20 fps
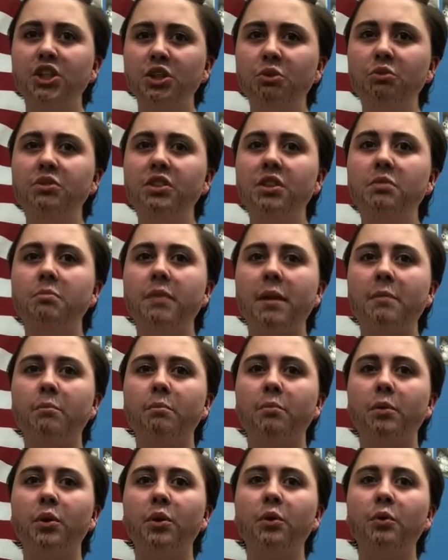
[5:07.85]
Union
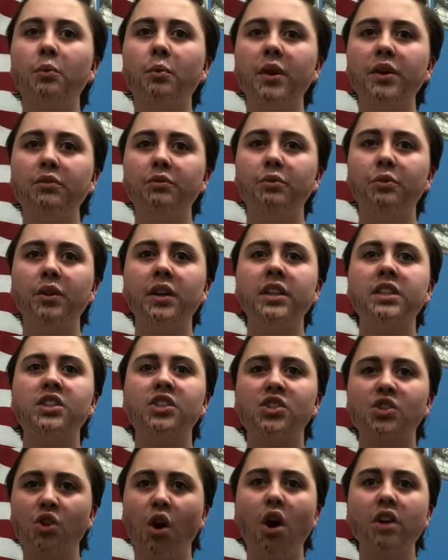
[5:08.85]
member Winfred
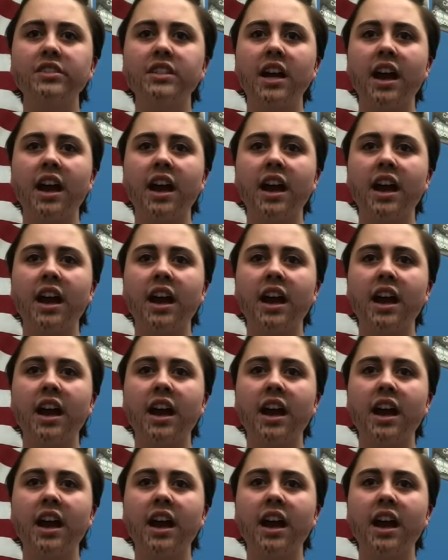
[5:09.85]
Scott